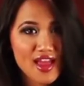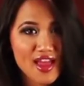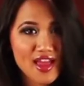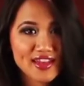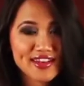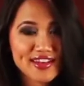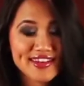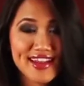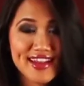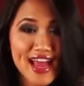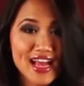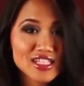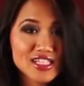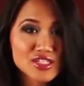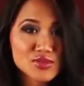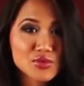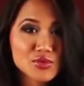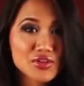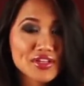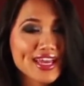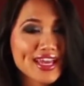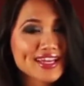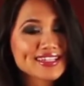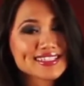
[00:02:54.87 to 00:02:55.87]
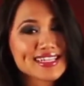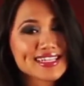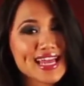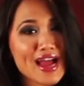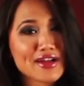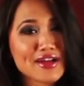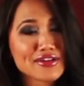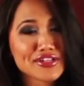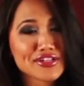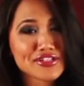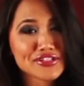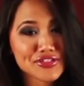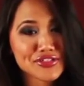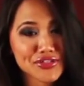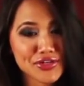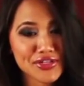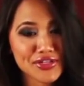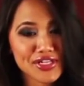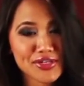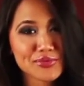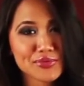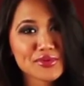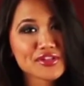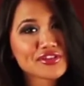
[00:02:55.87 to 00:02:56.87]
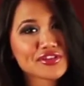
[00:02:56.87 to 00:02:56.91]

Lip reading: Next, we'll get down and dirty with